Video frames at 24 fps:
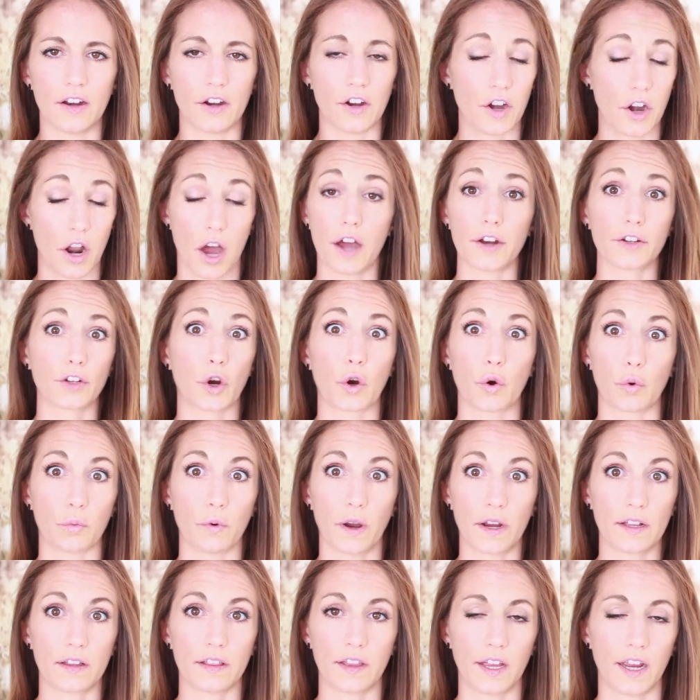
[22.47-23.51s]
not
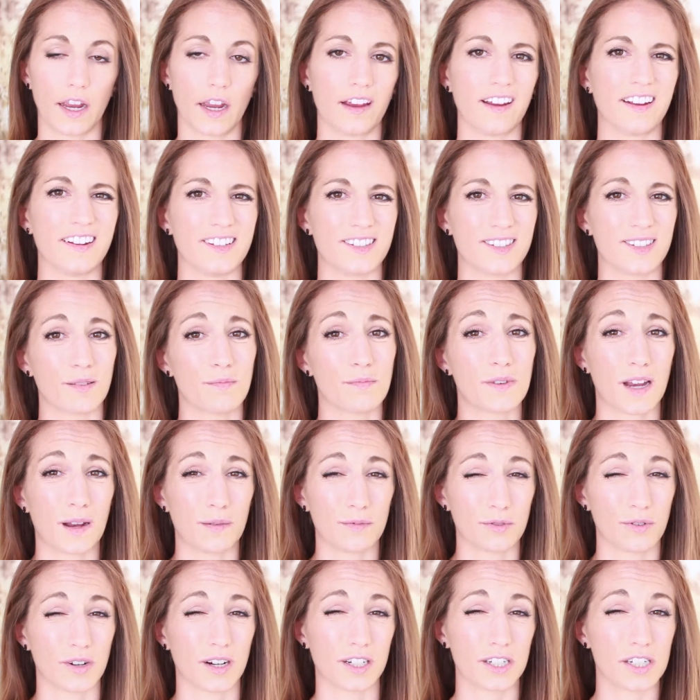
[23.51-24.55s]
correctly, and
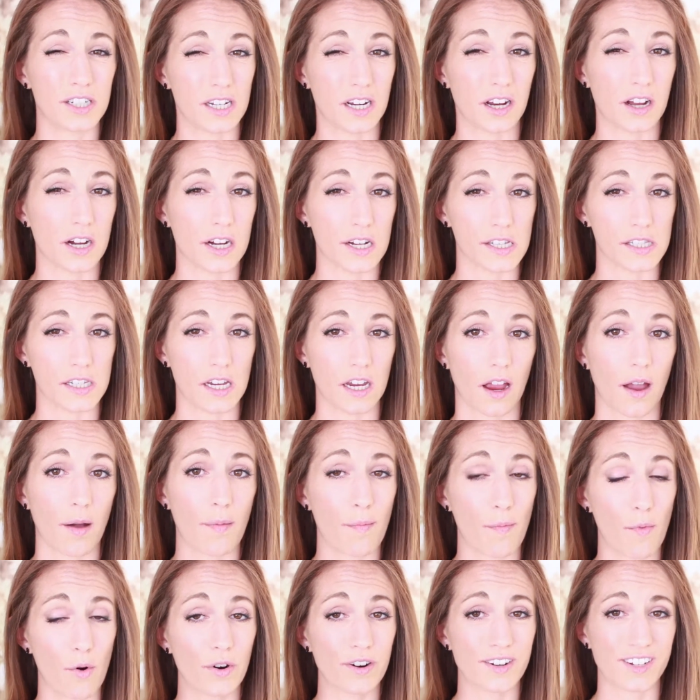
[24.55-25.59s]
sometimes we're actually causing
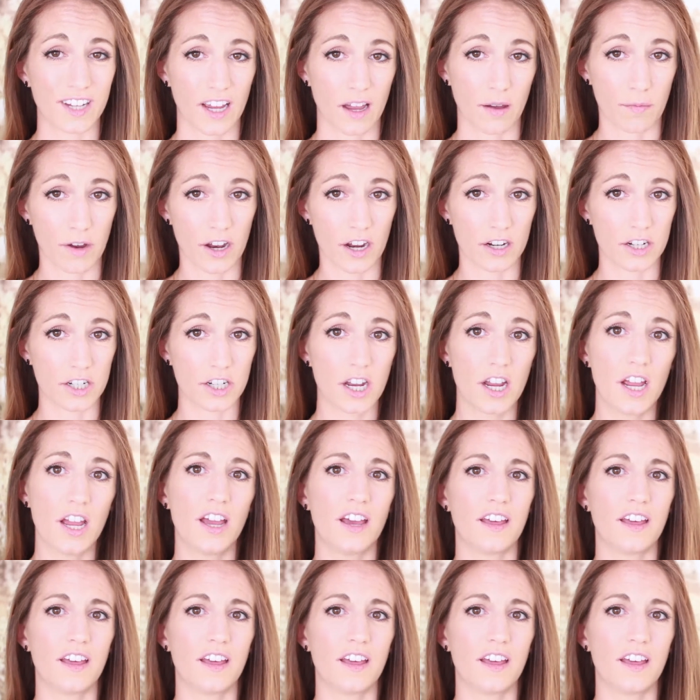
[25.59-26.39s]
more damage